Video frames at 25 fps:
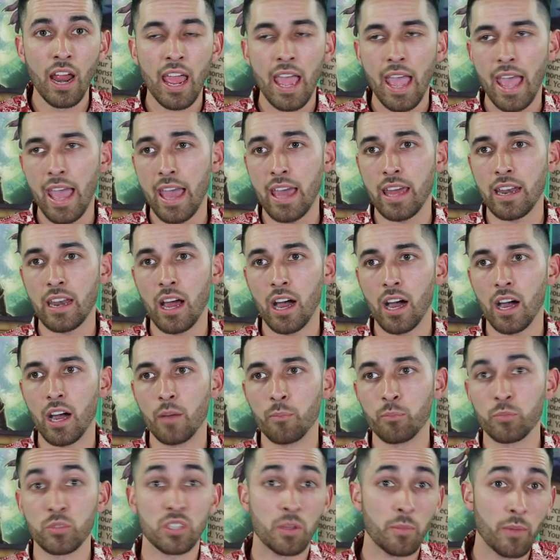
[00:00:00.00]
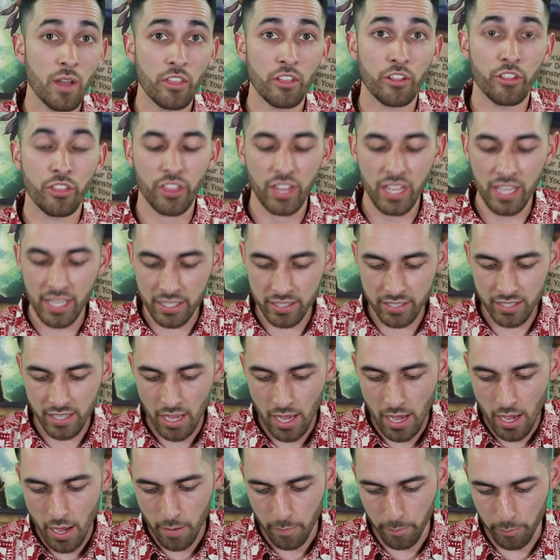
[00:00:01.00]
and some other things,
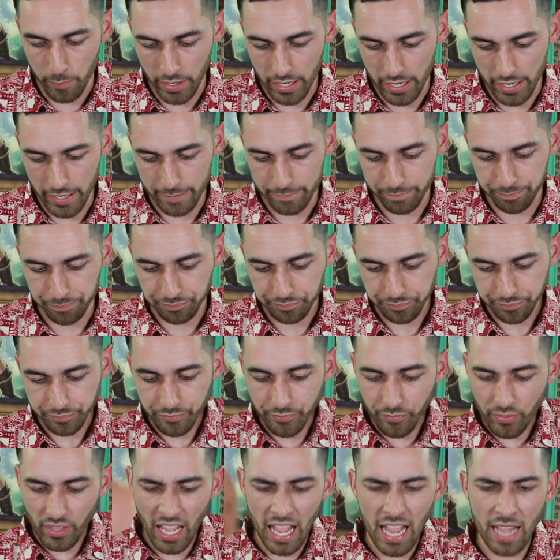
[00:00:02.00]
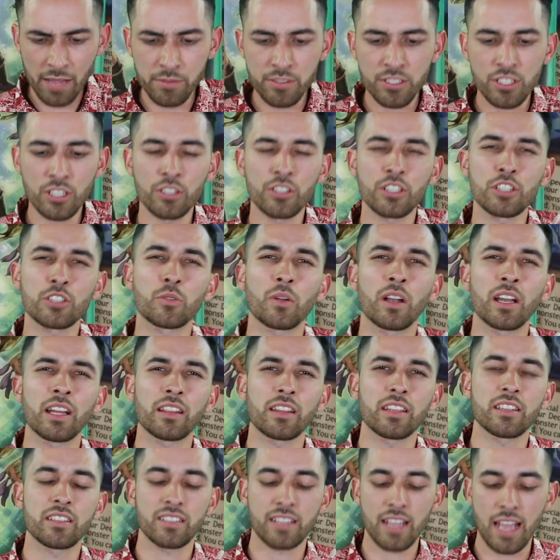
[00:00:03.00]
but I'm still just running
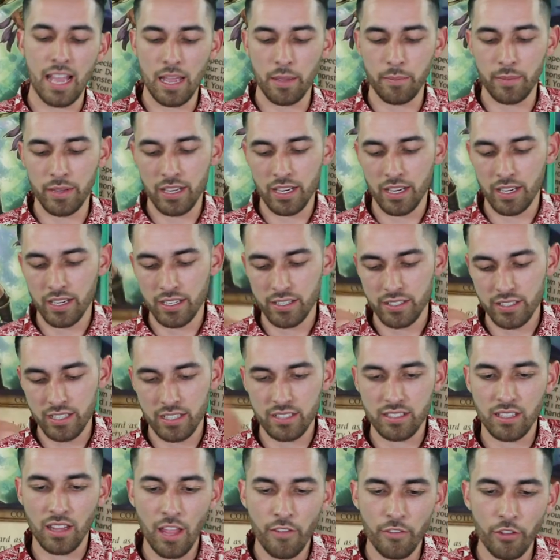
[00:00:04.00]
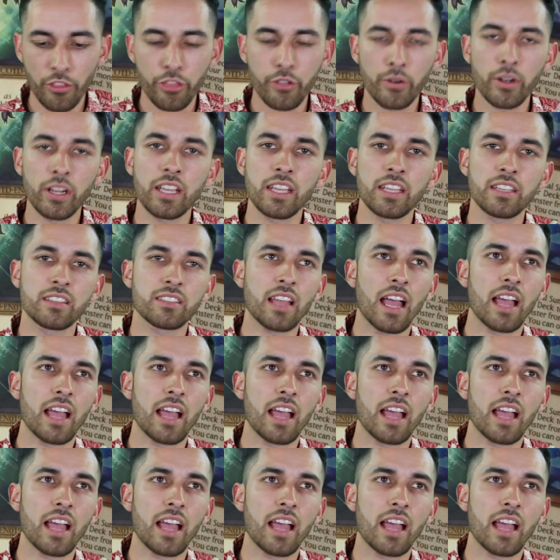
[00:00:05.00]
this guy because he's a level 3.